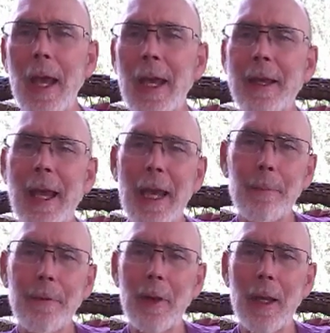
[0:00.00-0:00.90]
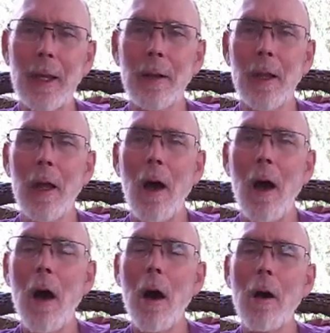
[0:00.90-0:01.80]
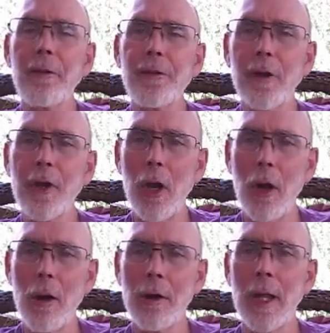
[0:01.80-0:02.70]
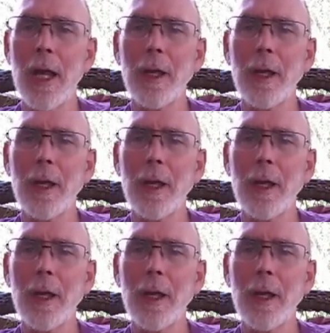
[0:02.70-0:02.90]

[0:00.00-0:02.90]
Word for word: It keeps it all secured.